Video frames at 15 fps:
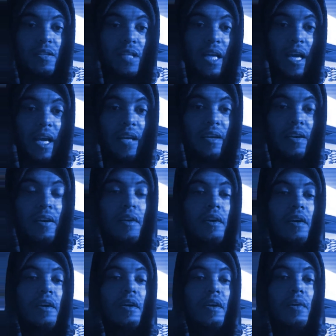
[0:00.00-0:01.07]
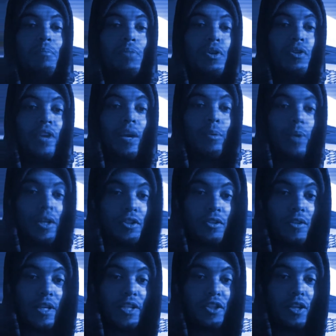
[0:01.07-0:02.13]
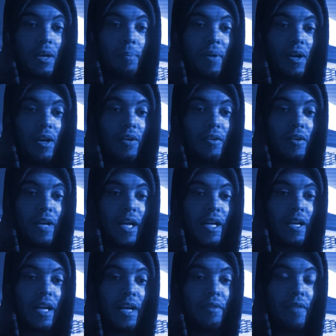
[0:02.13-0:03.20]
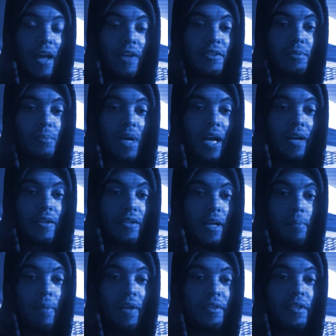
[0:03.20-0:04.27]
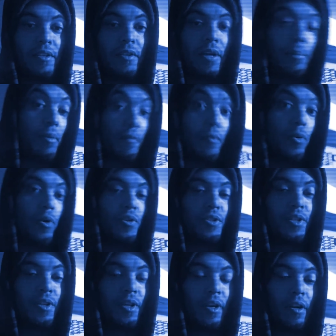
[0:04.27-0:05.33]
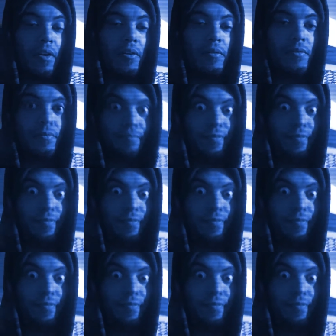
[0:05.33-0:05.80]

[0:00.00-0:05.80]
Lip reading: Okay, blew the original engine up at 189,000 miles. I melted number 4 cylinder.